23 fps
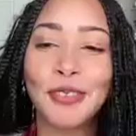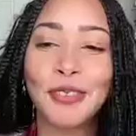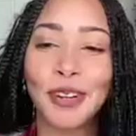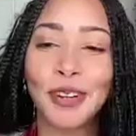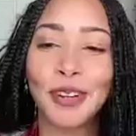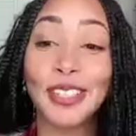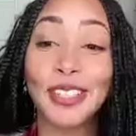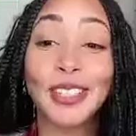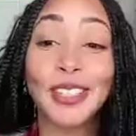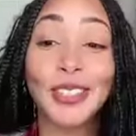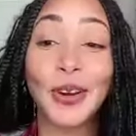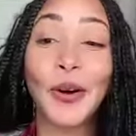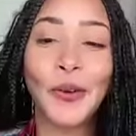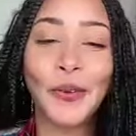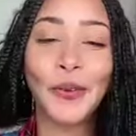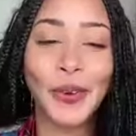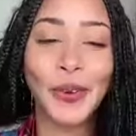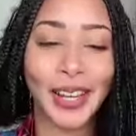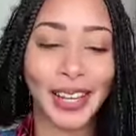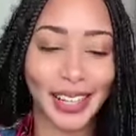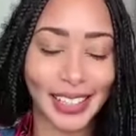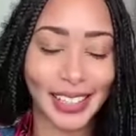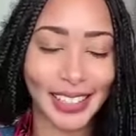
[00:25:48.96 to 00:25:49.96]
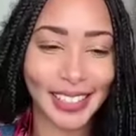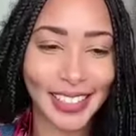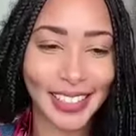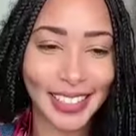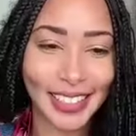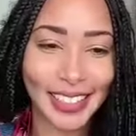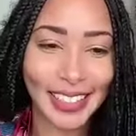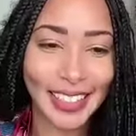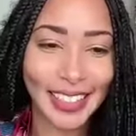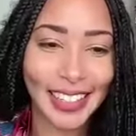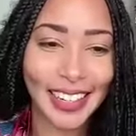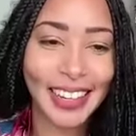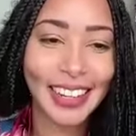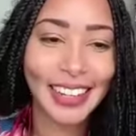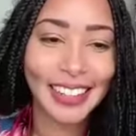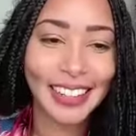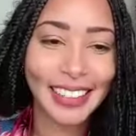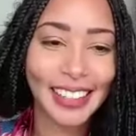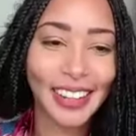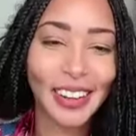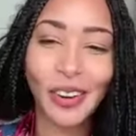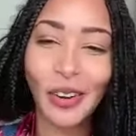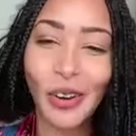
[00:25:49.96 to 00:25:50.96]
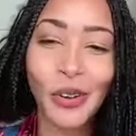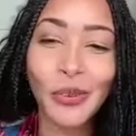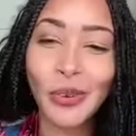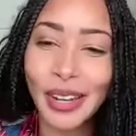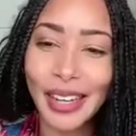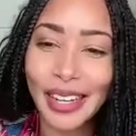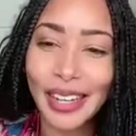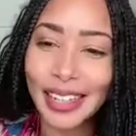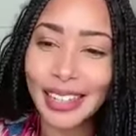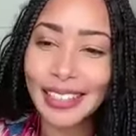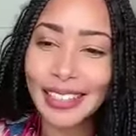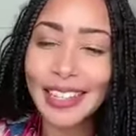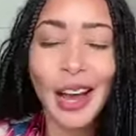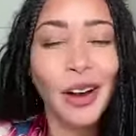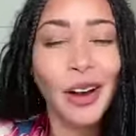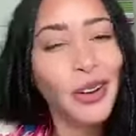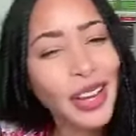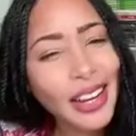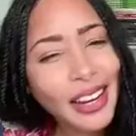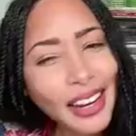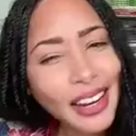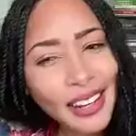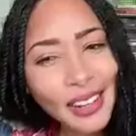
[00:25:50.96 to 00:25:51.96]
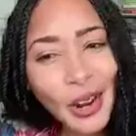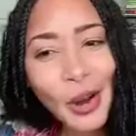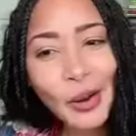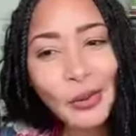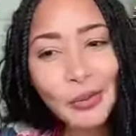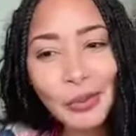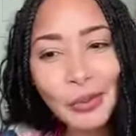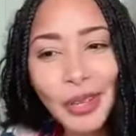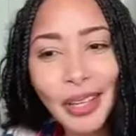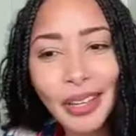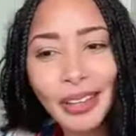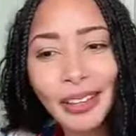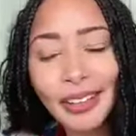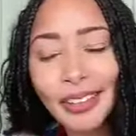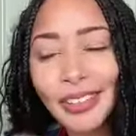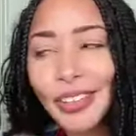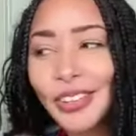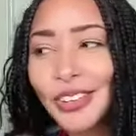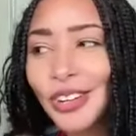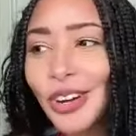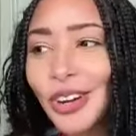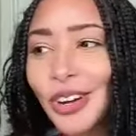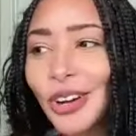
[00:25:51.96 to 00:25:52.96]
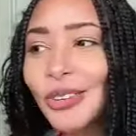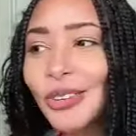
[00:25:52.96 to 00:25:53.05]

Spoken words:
first, always, always. How can I not be, you know,